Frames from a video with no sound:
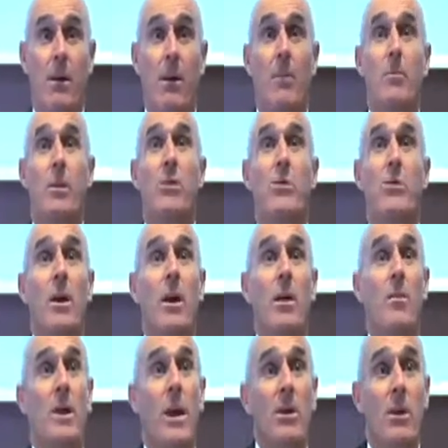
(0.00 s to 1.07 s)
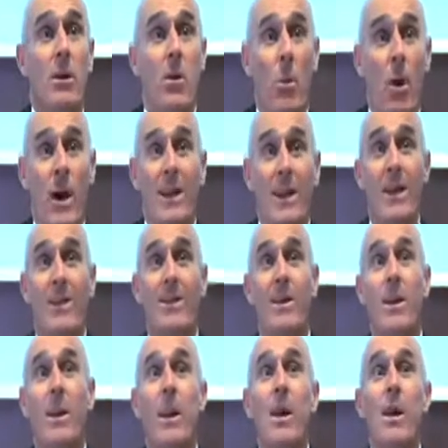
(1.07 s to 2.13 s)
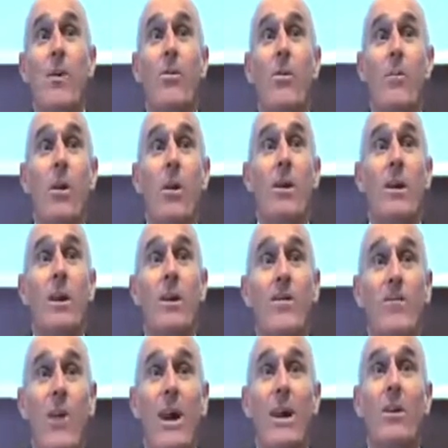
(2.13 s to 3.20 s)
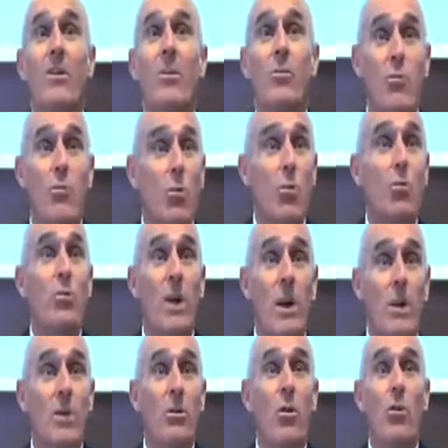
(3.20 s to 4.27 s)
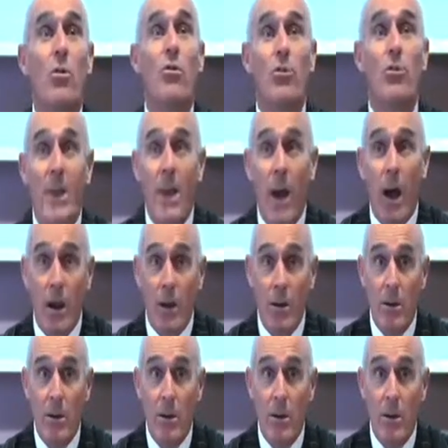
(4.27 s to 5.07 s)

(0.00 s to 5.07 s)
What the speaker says: And because the company hasn't acquired anything, the market value rule does not trigger.